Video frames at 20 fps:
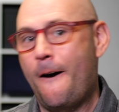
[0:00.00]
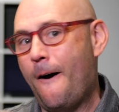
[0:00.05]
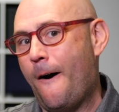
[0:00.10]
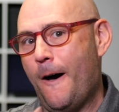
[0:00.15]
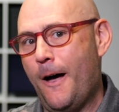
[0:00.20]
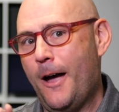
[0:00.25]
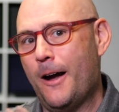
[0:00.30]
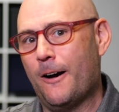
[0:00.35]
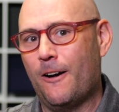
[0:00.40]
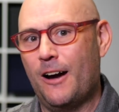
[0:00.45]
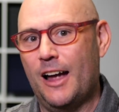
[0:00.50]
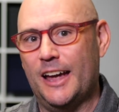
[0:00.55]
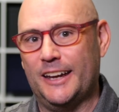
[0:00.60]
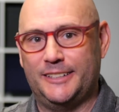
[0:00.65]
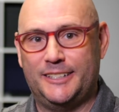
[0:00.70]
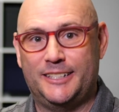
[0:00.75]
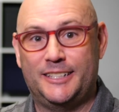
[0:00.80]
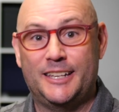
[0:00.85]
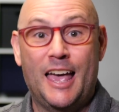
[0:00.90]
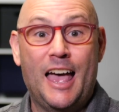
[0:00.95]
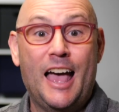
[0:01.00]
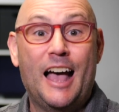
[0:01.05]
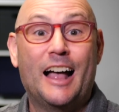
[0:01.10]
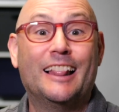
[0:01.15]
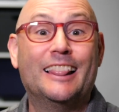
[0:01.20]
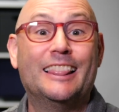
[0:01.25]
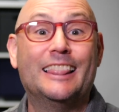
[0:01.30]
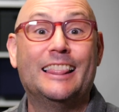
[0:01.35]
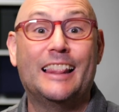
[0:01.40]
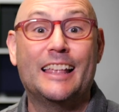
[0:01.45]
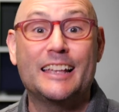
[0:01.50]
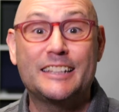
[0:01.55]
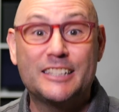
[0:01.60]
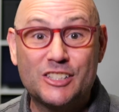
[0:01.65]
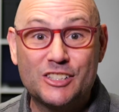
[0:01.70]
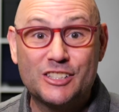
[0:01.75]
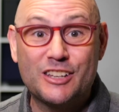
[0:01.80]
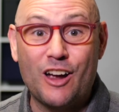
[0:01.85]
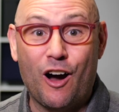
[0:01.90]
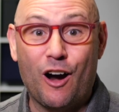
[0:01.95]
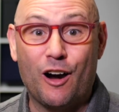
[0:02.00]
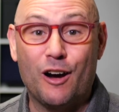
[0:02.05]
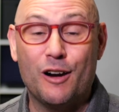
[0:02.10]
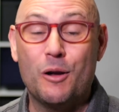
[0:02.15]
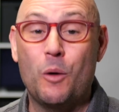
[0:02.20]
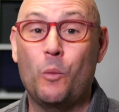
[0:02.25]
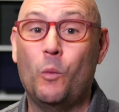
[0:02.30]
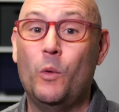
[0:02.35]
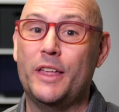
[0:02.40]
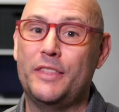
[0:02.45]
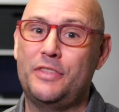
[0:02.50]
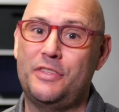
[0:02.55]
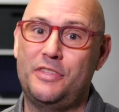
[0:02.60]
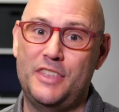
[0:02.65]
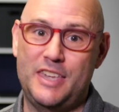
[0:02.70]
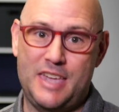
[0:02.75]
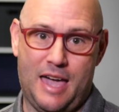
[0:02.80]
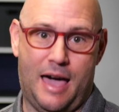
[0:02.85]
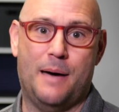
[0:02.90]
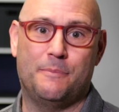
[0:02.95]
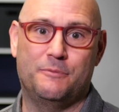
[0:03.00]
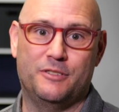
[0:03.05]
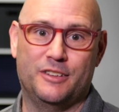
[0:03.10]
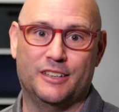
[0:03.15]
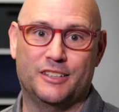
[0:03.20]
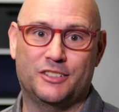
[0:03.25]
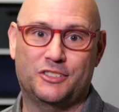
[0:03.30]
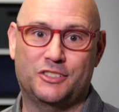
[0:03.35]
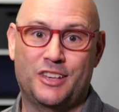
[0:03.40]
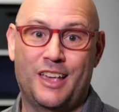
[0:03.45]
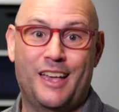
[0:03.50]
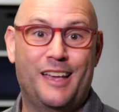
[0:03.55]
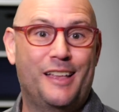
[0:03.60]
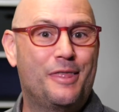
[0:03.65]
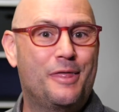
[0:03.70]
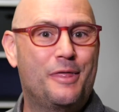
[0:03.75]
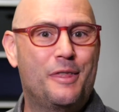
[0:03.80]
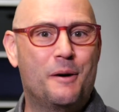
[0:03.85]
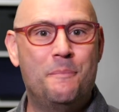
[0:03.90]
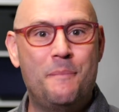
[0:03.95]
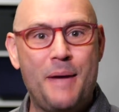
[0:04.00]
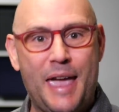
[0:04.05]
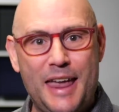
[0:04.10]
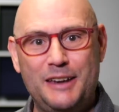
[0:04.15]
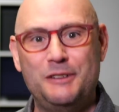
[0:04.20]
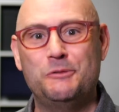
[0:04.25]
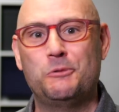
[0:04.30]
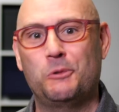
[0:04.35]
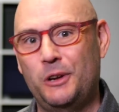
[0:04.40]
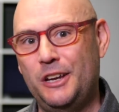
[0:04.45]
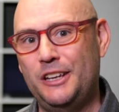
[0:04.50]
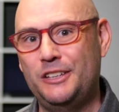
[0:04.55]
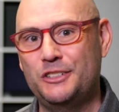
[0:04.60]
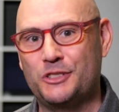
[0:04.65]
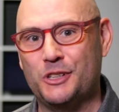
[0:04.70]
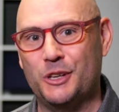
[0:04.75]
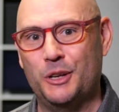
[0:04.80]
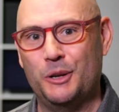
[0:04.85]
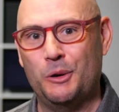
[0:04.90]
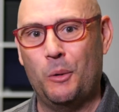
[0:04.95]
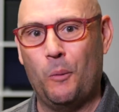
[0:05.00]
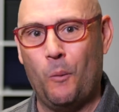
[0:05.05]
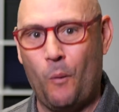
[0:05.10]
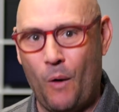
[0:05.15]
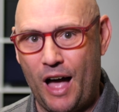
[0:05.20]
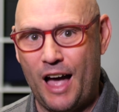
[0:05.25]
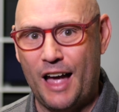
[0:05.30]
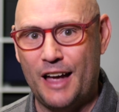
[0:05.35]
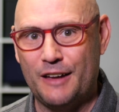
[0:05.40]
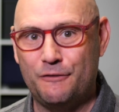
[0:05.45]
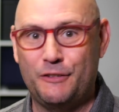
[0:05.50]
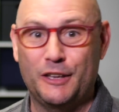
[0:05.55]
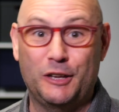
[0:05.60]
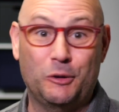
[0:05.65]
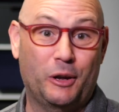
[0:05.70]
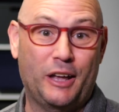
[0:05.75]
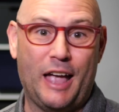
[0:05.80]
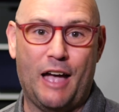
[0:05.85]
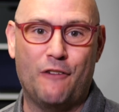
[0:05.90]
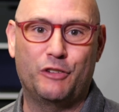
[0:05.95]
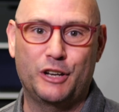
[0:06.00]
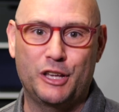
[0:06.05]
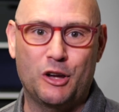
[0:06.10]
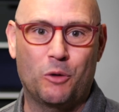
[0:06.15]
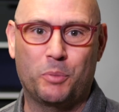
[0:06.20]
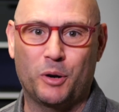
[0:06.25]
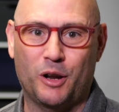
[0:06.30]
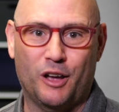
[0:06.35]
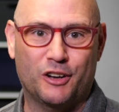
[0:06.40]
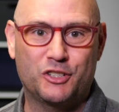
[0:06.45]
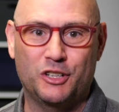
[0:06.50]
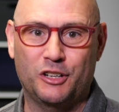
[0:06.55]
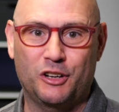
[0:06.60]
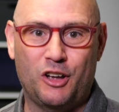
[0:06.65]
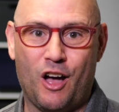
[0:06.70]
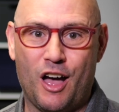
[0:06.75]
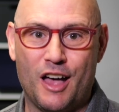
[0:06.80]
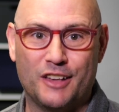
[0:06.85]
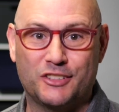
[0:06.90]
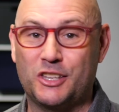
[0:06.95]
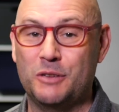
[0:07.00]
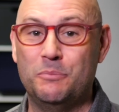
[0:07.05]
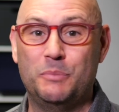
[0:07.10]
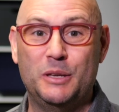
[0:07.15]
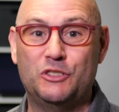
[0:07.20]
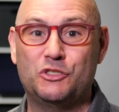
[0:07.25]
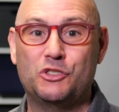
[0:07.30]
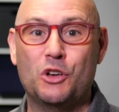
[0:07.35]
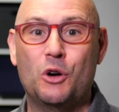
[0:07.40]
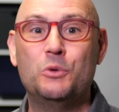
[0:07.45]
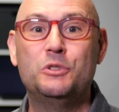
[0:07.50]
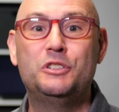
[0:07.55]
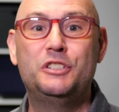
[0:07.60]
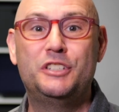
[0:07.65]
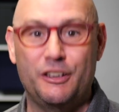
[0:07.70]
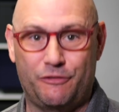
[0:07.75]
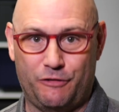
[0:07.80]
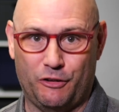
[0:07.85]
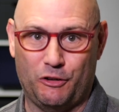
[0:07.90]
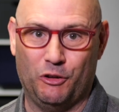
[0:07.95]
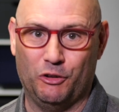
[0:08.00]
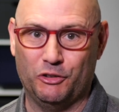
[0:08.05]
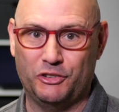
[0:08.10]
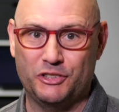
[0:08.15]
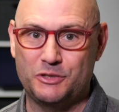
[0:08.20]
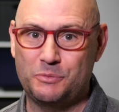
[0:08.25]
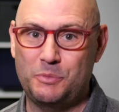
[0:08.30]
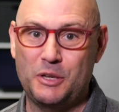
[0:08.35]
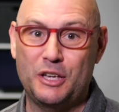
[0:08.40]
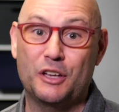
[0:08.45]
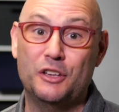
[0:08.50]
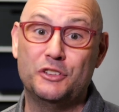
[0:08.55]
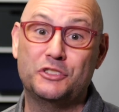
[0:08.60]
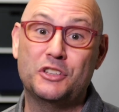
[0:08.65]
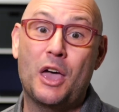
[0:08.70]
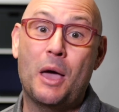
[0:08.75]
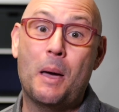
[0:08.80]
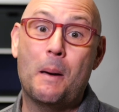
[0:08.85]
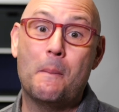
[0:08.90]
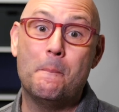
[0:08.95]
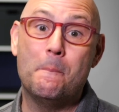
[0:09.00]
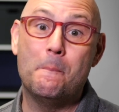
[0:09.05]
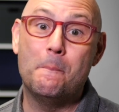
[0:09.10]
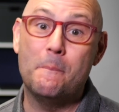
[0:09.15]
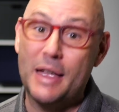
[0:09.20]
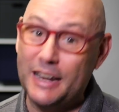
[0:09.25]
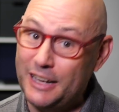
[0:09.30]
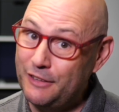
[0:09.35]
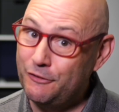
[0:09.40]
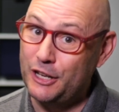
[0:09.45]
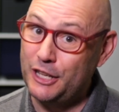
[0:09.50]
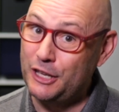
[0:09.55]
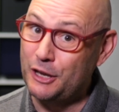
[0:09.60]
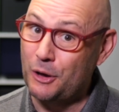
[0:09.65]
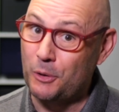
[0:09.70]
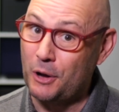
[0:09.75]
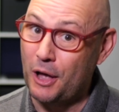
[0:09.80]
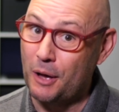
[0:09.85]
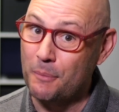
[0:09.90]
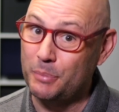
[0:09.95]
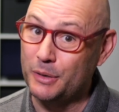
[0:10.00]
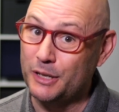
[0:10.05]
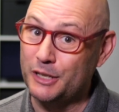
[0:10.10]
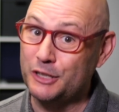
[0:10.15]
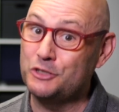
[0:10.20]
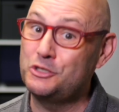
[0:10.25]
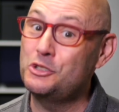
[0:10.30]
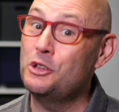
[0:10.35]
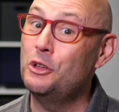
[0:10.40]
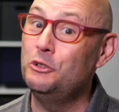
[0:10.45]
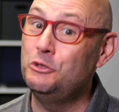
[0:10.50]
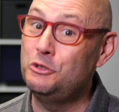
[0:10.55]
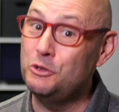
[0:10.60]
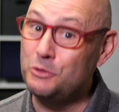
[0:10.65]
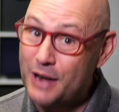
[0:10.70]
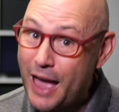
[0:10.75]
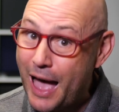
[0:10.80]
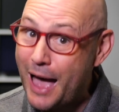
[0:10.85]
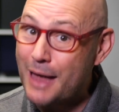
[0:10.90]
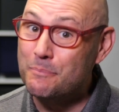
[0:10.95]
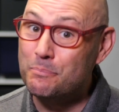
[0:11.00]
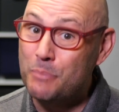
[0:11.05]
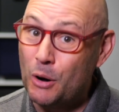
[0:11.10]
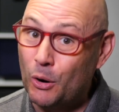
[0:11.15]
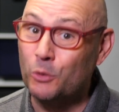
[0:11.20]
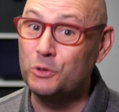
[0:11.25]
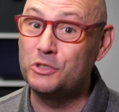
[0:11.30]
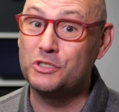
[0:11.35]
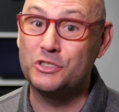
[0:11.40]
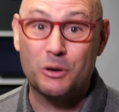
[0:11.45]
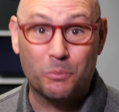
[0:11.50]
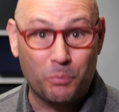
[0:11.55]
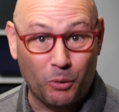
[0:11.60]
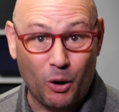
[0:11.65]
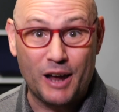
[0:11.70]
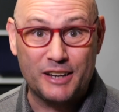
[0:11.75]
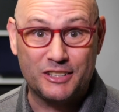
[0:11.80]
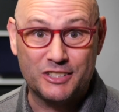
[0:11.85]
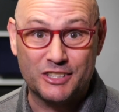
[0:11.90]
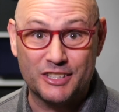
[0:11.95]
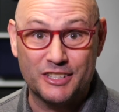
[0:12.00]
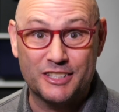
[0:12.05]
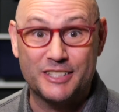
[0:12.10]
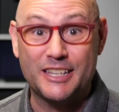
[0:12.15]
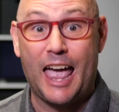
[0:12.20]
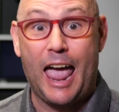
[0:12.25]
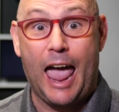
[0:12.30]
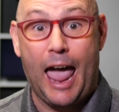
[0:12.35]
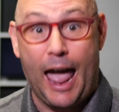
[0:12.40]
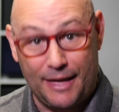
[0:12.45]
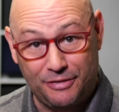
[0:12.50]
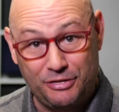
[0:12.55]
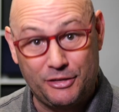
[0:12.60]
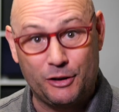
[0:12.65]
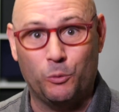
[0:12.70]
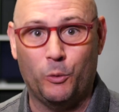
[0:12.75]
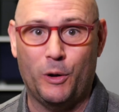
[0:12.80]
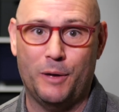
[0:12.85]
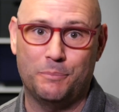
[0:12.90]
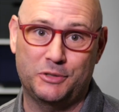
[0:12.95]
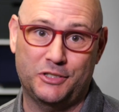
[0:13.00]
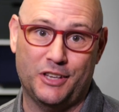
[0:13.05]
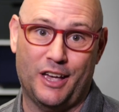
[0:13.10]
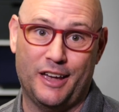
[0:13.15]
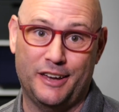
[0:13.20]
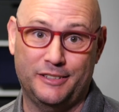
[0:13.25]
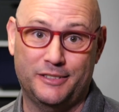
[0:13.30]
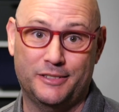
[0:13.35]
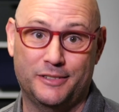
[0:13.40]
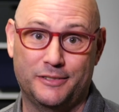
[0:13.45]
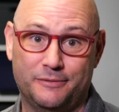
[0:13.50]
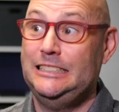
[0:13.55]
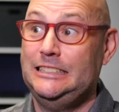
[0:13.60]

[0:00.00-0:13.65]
All right, let's start with the obvious. The main reason why figuring out video production costs can be so difficult is because many video companies do not post their prices at their website.